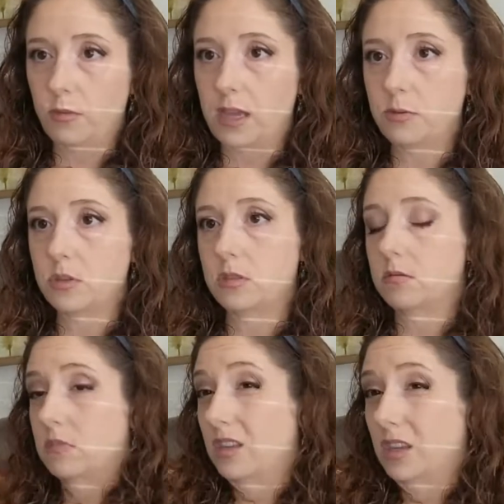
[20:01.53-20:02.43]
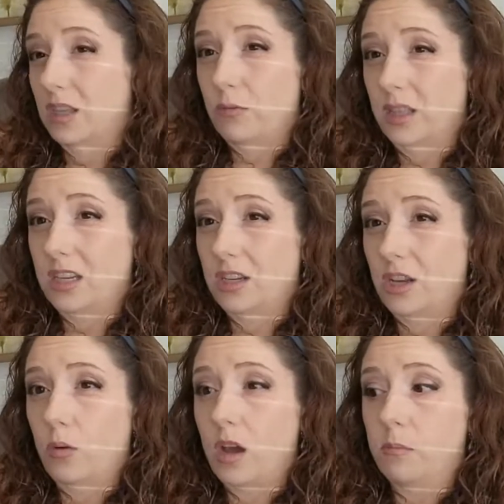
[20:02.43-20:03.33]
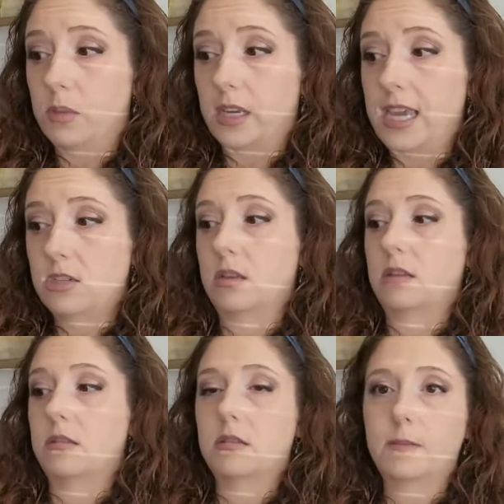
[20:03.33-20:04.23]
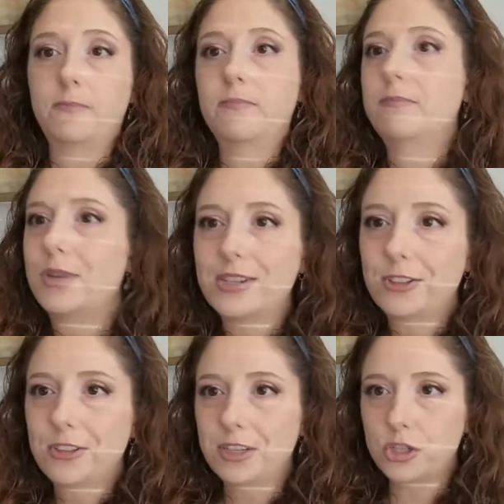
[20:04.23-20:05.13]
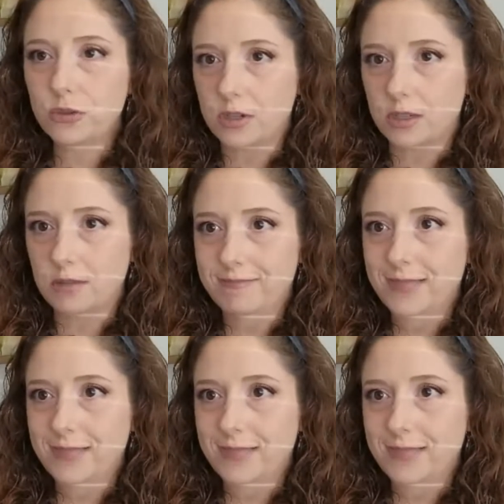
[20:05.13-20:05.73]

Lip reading: with absolutely really no complications, particularly in children.